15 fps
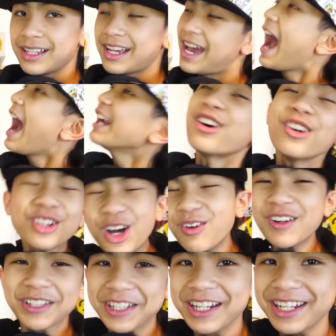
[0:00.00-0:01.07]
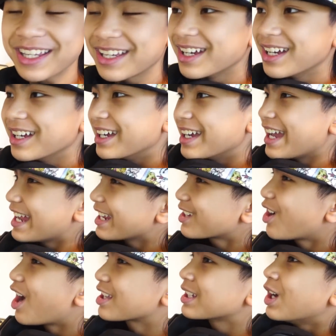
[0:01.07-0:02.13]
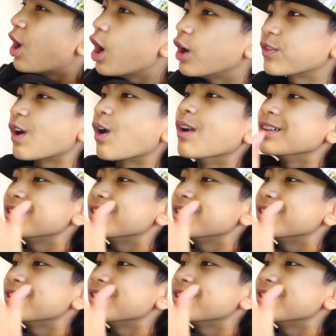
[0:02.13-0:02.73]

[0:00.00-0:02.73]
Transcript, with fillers: I don't know what's in it, and it costs over